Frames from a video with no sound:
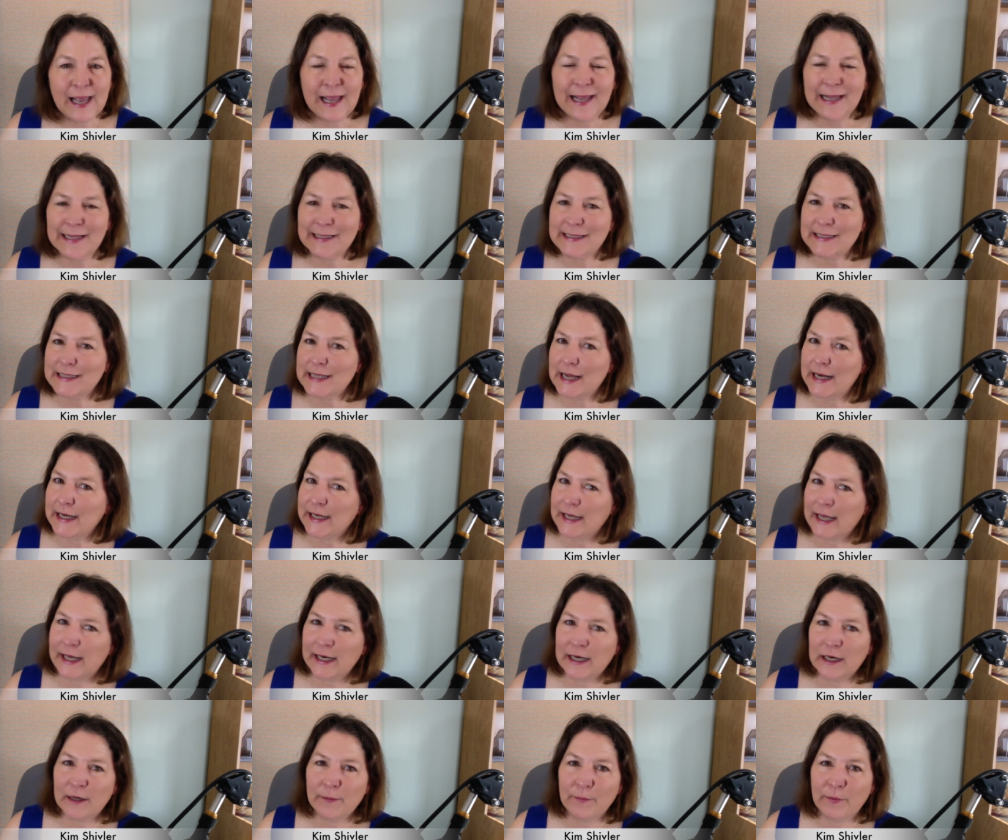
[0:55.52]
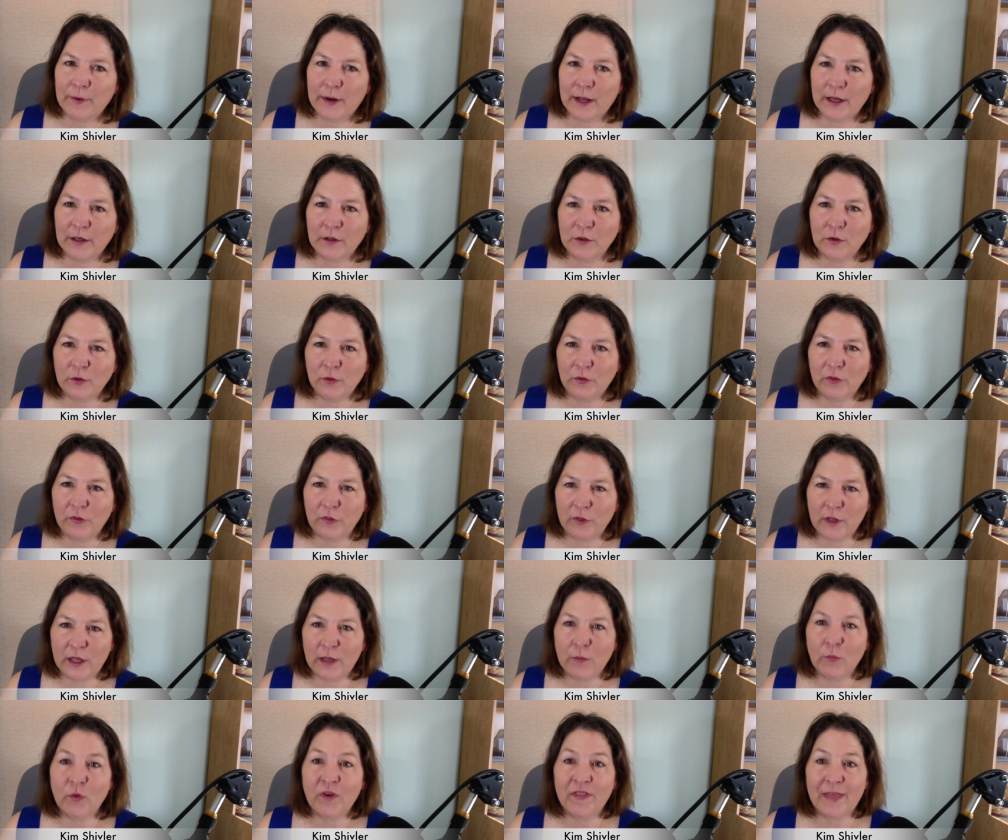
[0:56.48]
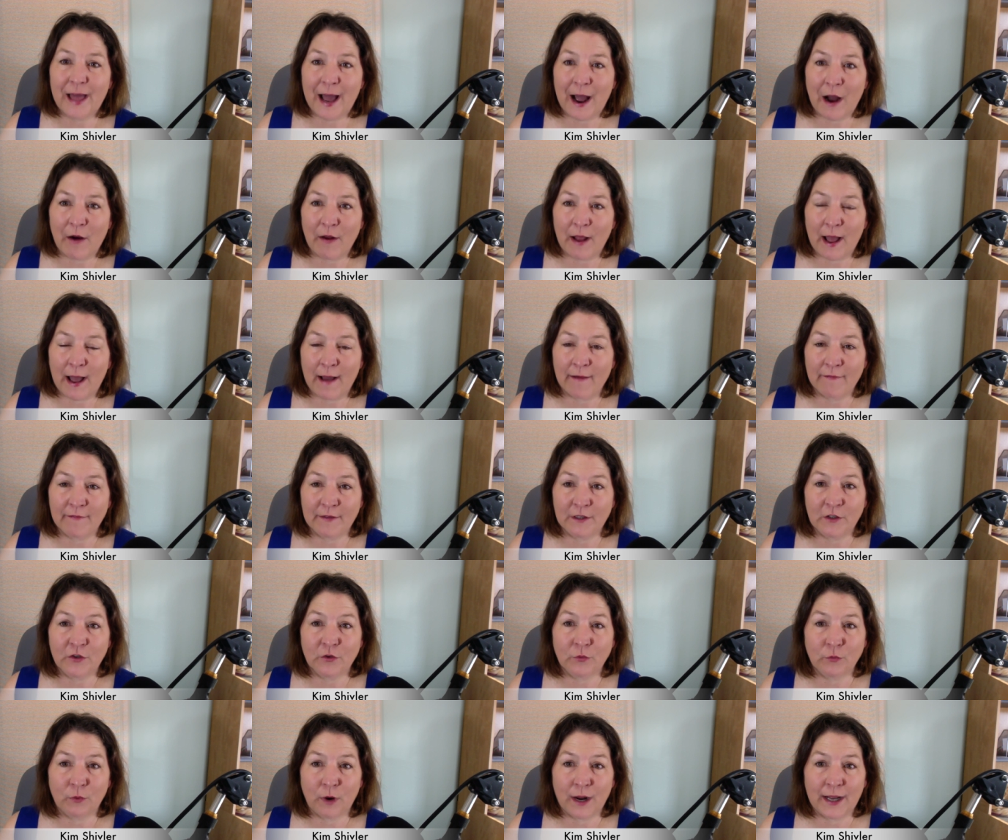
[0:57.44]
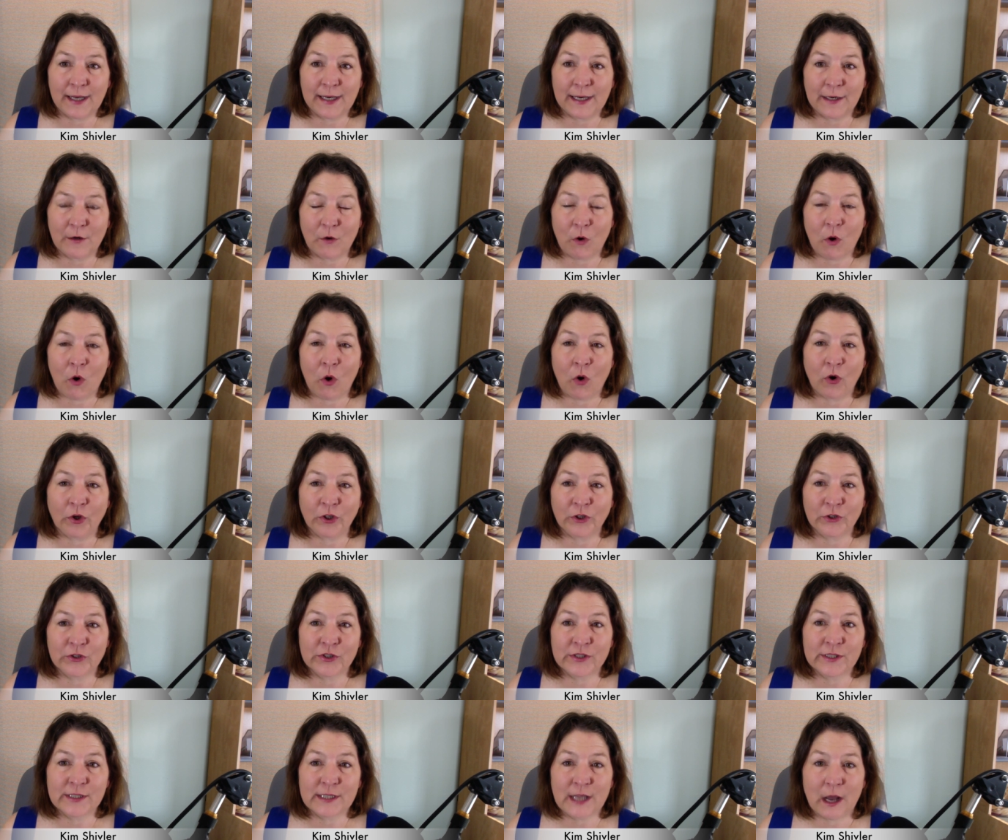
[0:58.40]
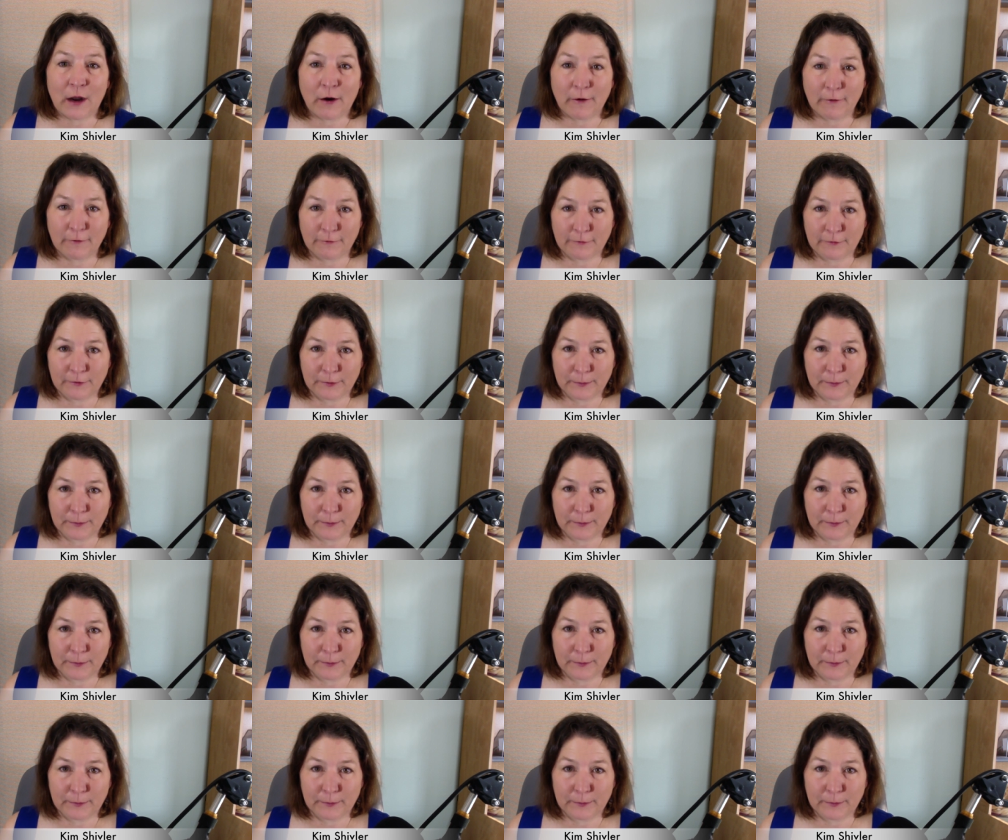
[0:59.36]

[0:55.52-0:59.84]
It's like getting a brand new theme without having to write it all yourself.